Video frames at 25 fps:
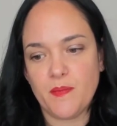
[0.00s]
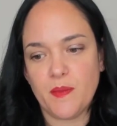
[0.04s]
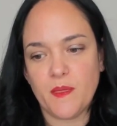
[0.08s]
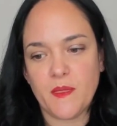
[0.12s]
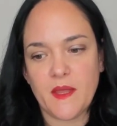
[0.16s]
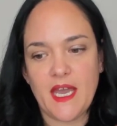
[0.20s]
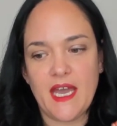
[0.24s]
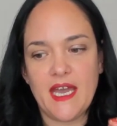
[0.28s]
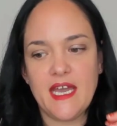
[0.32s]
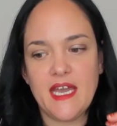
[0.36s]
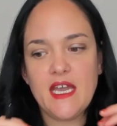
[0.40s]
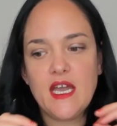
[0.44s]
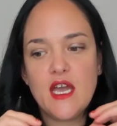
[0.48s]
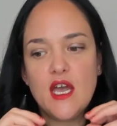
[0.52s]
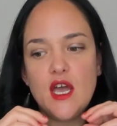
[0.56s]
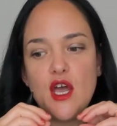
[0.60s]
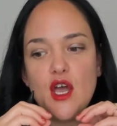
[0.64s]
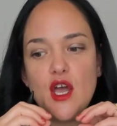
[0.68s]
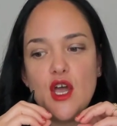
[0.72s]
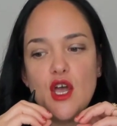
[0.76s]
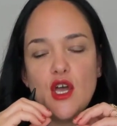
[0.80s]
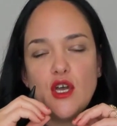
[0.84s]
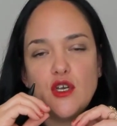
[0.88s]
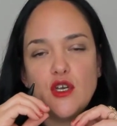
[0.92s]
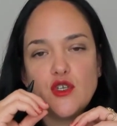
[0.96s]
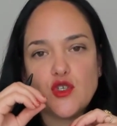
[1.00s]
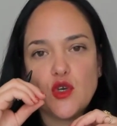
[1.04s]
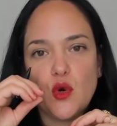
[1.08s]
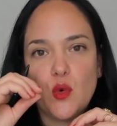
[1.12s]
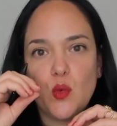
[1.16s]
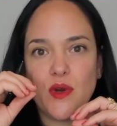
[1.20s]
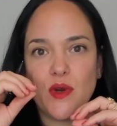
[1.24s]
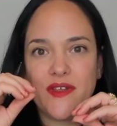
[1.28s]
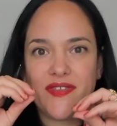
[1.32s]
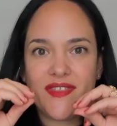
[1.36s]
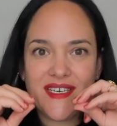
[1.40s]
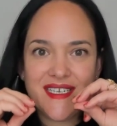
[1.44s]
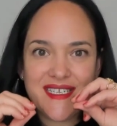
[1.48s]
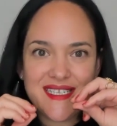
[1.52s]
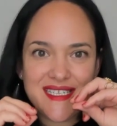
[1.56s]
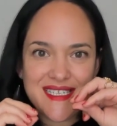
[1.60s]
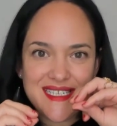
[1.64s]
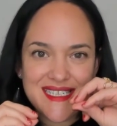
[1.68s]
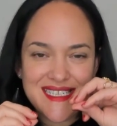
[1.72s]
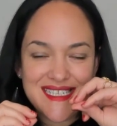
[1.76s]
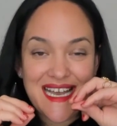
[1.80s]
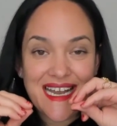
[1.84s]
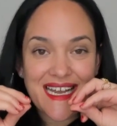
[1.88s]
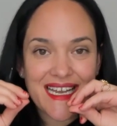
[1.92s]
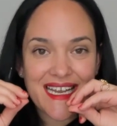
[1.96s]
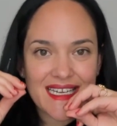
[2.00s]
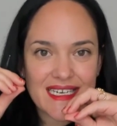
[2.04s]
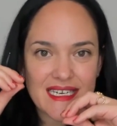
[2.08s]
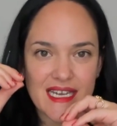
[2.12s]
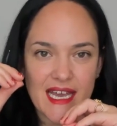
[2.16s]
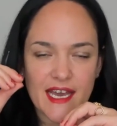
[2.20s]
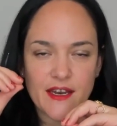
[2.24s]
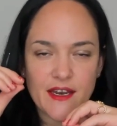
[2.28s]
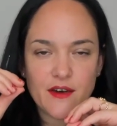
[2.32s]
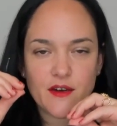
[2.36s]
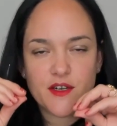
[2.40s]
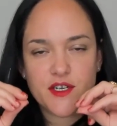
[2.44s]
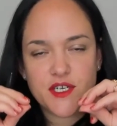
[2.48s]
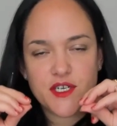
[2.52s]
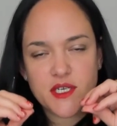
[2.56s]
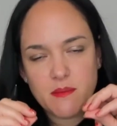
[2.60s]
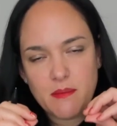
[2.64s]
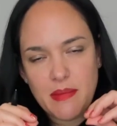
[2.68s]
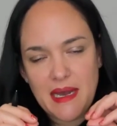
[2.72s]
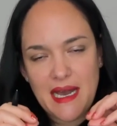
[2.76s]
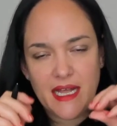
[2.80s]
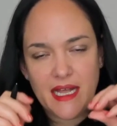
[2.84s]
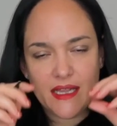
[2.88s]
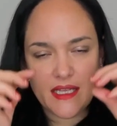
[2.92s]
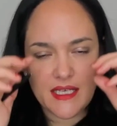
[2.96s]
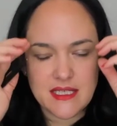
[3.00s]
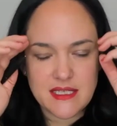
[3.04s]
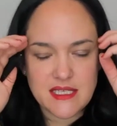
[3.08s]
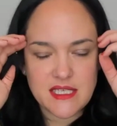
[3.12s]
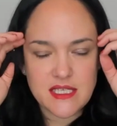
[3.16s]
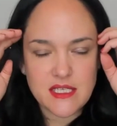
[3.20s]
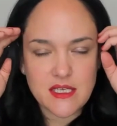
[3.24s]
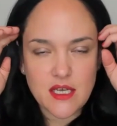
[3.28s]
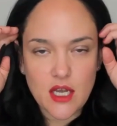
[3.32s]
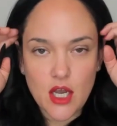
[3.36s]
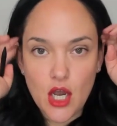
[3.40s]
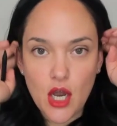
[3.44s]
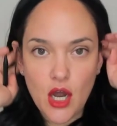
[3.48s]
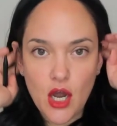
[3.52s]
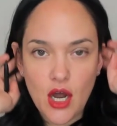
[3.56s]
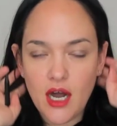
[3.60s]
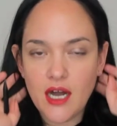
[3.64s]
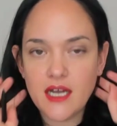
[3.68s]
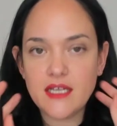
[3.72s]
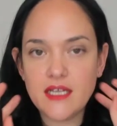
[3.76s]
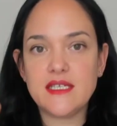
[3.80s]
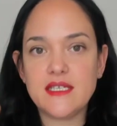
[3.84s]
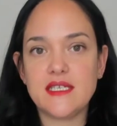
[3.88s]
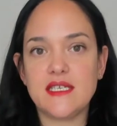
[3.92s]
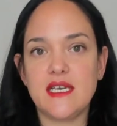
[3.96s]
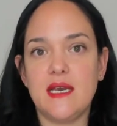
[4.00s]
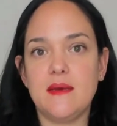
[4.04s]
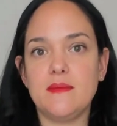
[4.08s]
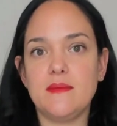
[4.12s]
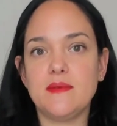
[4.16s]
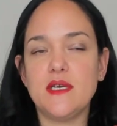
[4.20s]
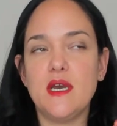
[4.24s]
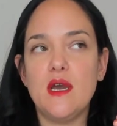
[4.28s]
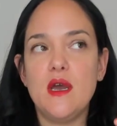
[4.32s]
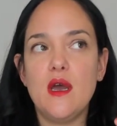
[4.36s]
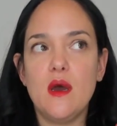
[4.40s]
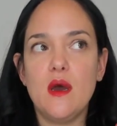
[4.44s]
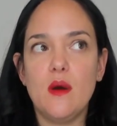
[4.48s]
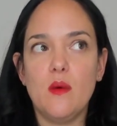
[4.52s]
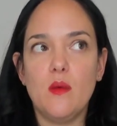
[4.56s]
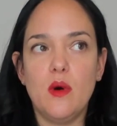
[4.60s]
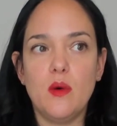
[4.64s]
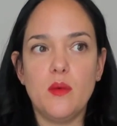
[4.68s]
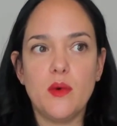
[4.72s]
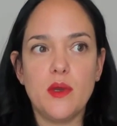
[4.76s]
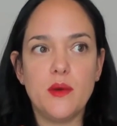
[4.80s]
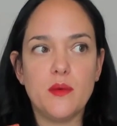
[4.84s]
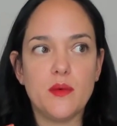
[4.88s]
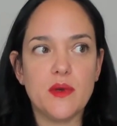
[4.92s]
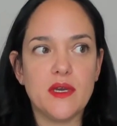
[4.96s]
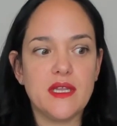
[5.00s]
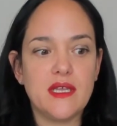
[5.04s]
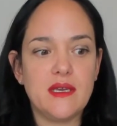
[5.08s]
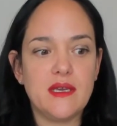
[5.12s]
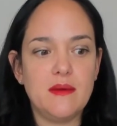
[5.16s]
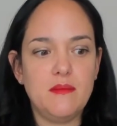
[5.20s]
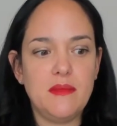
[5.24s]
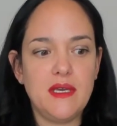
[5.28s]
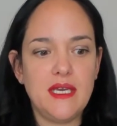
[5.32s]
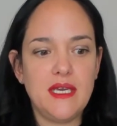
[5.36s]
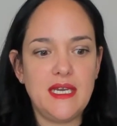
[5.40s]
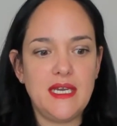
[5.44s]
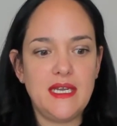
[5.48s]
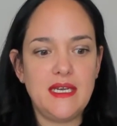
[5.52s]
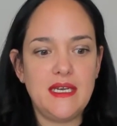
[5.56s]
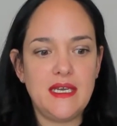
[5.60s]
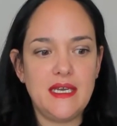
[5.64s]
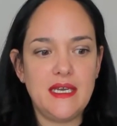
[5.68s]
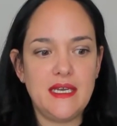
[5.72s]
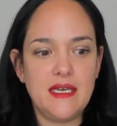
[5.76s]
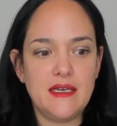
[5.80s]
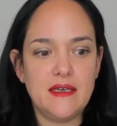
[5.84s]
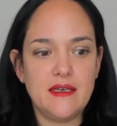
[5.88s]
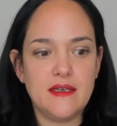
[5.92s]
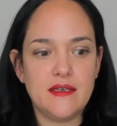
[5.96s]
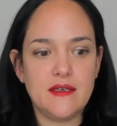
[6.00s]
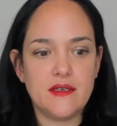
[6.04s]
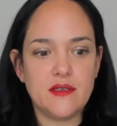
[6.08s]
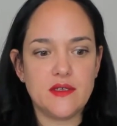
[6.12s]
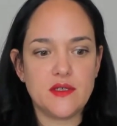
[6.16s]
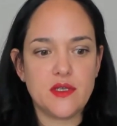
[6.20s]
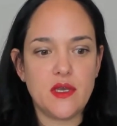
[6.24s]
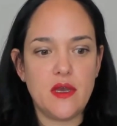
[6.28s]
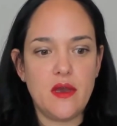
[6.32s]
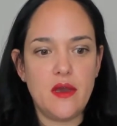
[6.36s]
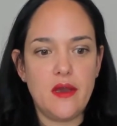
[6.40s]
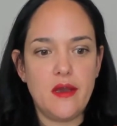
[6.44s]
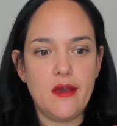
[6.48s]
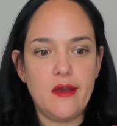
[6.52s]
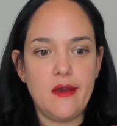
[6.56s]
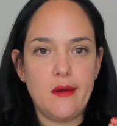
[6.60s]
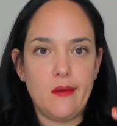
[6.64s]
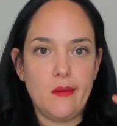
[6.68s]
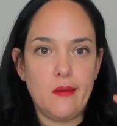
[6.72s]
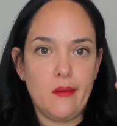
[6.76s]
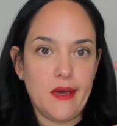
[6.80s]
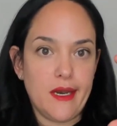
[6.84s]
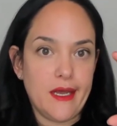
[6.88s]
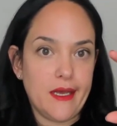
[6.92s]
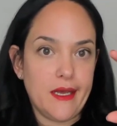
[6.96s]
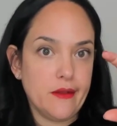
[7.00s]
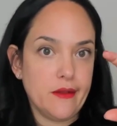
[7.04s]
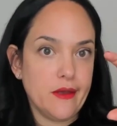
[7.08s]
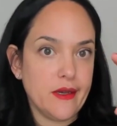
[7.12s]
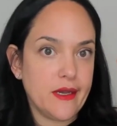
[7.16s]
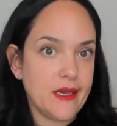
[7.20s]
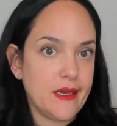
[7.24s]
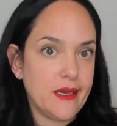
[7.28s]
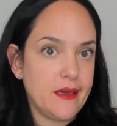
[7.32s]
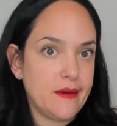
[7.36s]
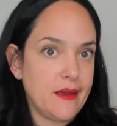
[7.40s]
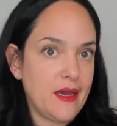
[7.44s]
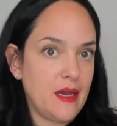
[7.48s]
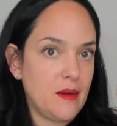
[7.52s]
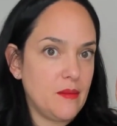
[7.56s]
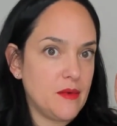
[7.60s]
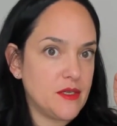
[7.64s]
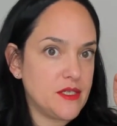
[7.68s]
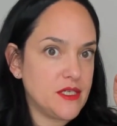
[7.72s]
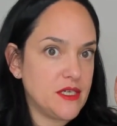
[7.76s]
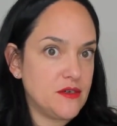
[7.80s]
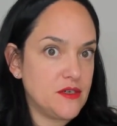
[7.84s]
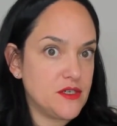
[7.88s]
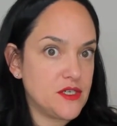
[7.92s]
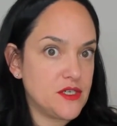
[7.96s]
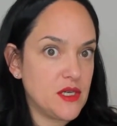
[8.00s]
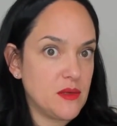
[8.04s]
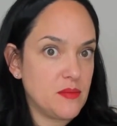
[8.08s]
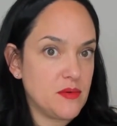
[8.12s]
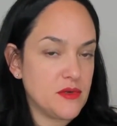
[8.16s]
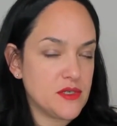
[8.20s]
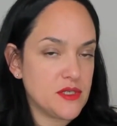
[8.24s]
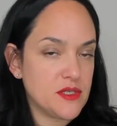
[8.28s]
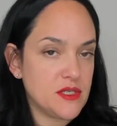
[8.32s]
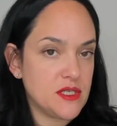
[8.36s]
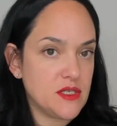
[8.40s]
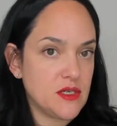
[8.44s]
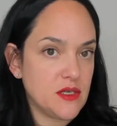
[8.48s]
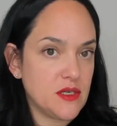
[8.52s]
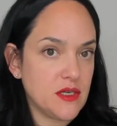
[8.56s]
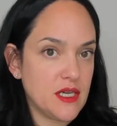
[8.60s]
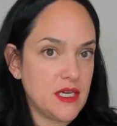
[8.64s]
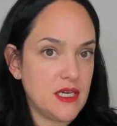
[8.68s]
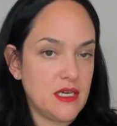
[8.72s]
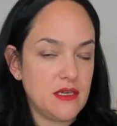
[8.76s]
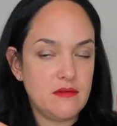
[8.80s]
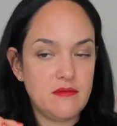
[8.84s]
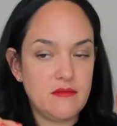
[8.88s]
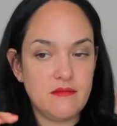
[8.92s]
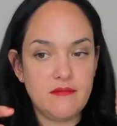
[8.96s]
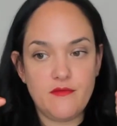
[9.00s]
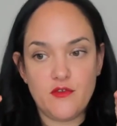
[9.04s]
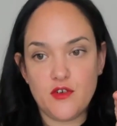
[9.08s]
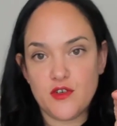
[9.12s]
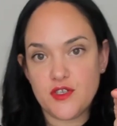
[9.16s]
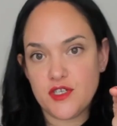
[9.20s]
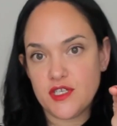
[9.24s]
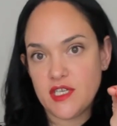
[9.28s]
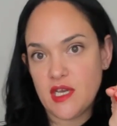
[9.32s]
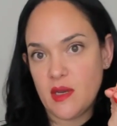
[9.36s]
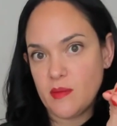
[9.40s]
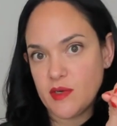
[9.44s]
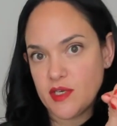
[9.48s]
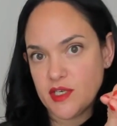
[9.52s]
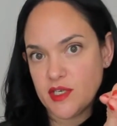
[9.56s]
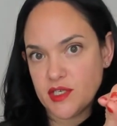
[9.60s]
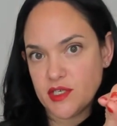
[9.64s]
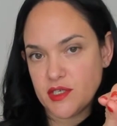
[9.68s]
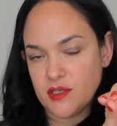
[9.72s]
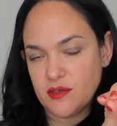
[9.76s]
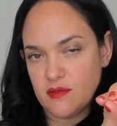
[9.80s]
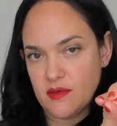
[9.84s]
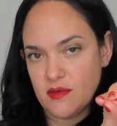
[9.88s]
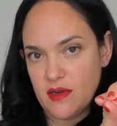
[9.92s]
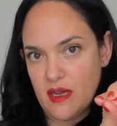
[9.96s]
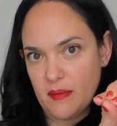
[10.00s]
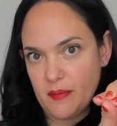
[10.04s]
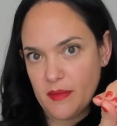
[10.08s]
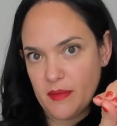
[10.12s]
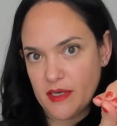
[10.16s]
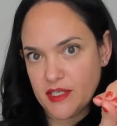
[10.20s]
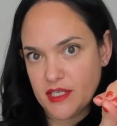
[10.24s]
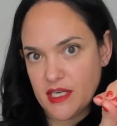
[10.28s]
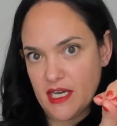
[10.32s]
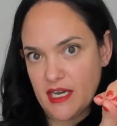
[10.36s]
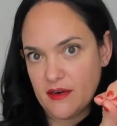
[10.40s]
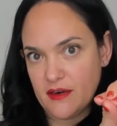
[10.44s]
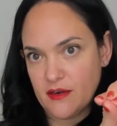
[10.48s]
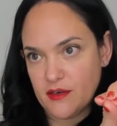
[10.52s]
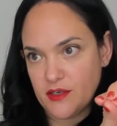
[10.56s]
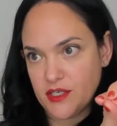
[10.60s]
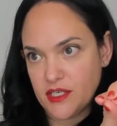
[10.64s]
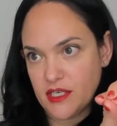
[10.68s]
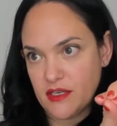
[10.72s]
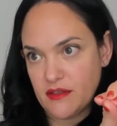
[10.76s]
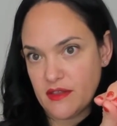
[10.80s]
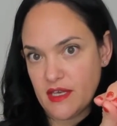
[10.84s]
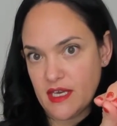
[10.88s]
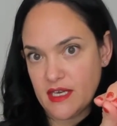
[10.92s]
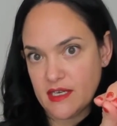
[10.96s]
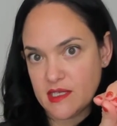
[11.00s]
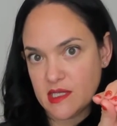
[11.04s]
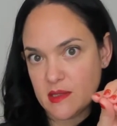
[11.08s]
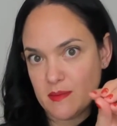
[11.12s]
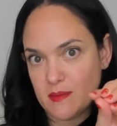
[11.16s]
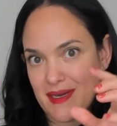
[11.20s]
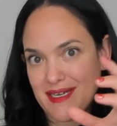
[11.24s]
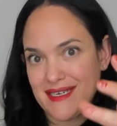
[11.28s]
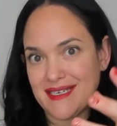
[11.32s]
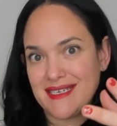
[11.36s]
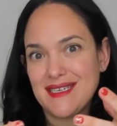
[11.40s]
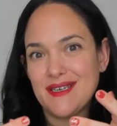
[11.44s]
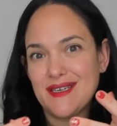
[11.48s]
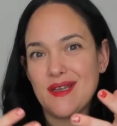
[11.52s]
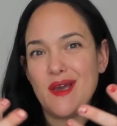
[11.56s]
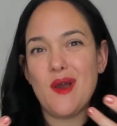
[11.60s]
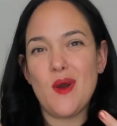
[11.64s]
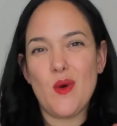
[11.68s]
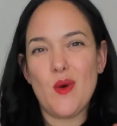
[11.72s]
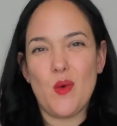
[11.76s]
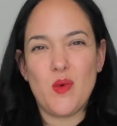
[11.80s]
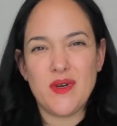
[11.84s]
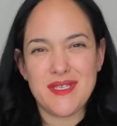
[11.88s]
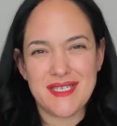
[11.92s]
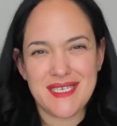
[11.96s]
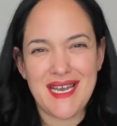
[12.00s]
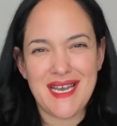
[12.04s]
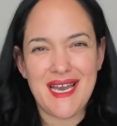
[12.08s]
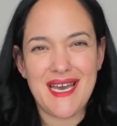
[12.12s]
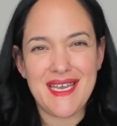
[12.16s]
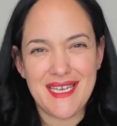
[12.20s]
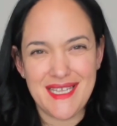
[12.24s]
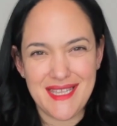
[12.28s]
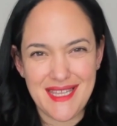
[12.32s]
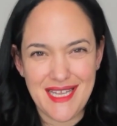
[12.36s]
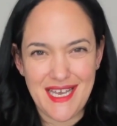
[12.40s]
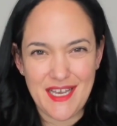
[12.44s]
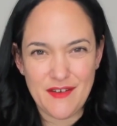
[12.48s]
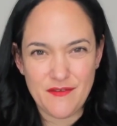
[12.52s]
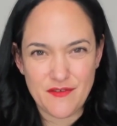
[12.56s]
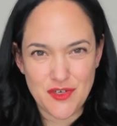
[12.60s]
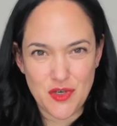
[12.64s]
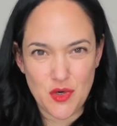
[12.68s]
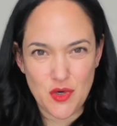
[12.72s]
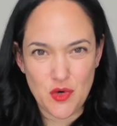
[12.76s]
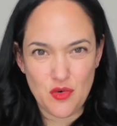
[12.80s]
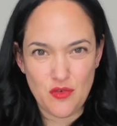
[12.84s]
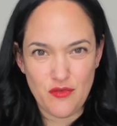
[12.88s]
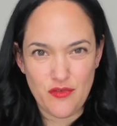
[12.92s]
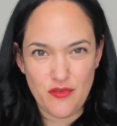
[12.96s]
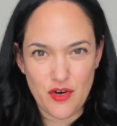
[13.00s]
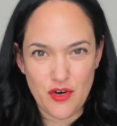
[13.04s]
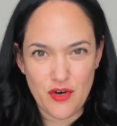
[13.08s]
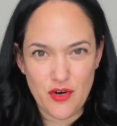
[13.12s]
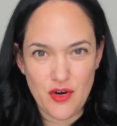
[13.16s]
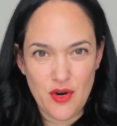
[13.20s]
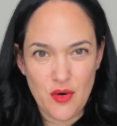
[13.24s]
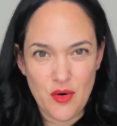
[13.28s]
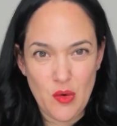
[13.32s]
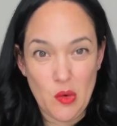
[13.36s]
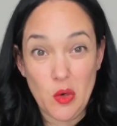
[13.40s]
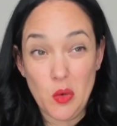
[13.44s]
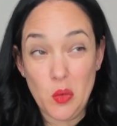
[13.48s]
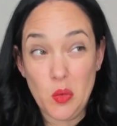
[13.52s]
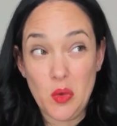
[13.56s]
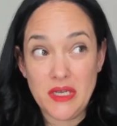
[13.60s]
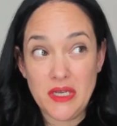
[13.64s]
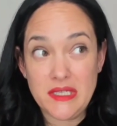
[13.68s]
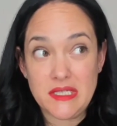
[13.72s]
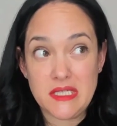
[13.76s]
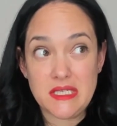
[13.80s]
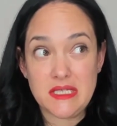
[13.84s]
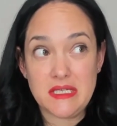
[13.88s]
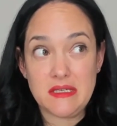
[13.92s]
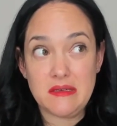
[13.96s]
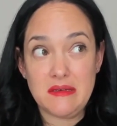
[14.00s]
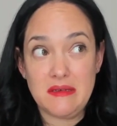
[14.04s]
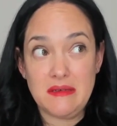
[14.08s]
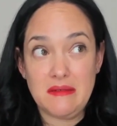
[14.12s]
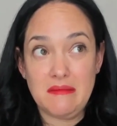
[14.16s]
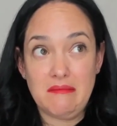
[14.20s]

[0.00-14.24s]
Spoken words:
Okay, so with this second energy balance concept, what we really mean is when I look at how much energy a person took in versus how much energy they expended, what's kind of left over or what's